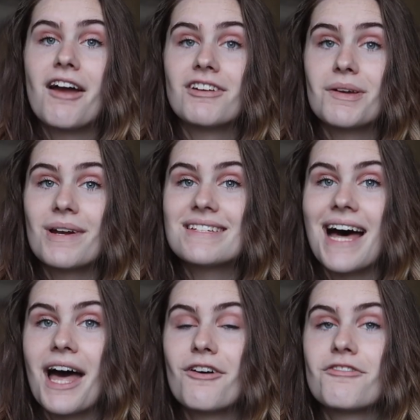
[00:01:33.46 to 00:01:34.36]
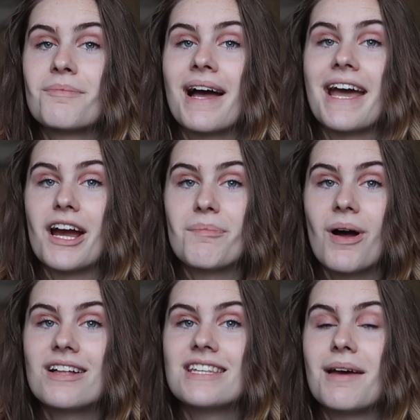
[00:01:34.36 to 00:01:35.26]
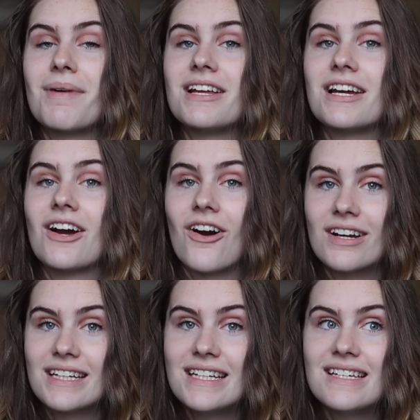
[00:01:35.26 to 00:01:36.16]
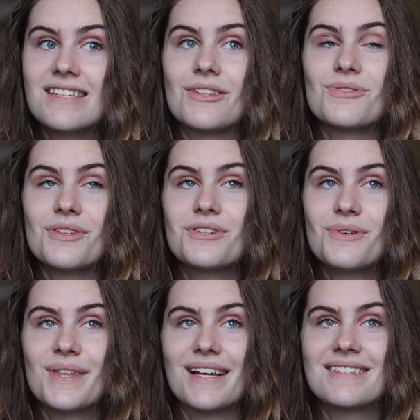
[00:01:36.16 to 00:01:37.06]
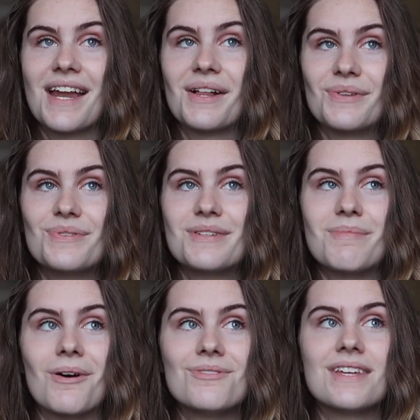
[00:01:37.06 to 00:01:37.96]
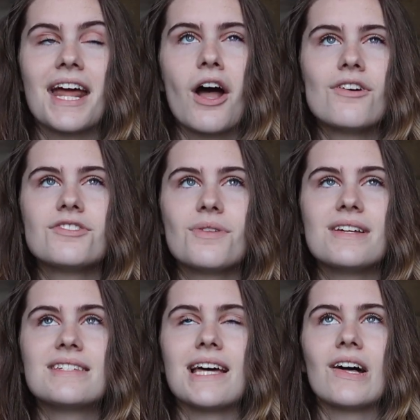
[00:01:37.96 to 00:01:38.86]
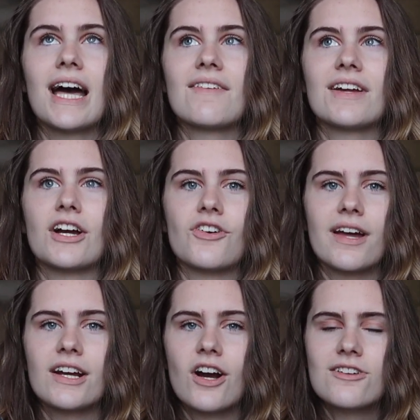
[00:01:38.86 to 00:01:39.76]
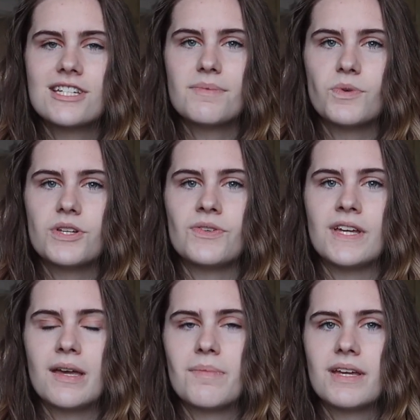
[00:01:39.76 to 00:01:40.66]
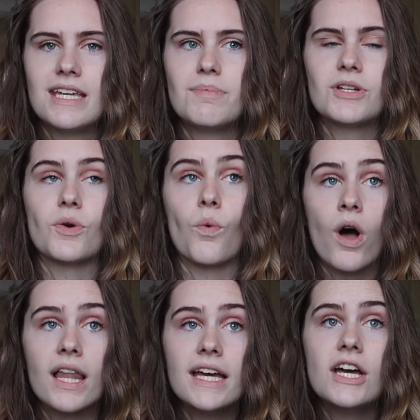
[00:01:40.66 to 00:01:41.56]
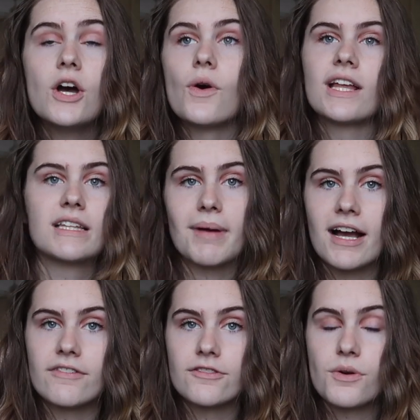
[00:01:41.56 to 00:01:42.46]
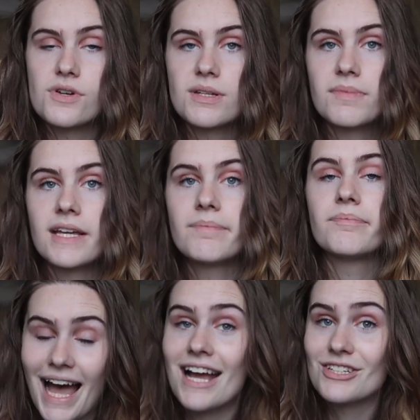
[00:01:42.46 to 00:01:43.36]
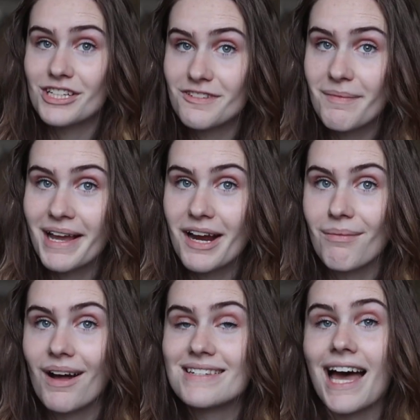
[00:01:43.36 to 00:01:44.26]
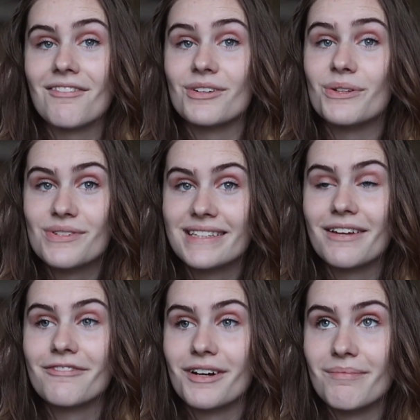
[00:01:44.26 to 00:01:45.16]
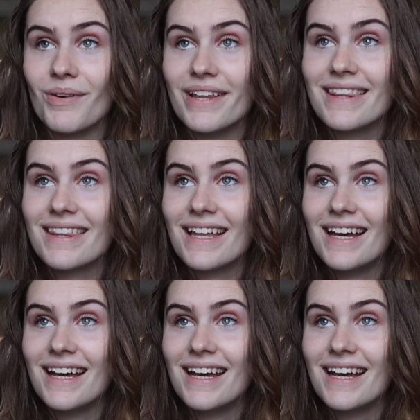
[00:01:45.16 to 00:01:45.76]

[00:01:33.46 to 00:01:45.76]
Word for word: I really want a Tile for my AirPods and my car keys. Those are the two things that I lose the most. And I also know they sell kind of like a credit card shaped one you can keep in your wallet or like the back of your phone or something. I just found my AirPods after losing them for a month.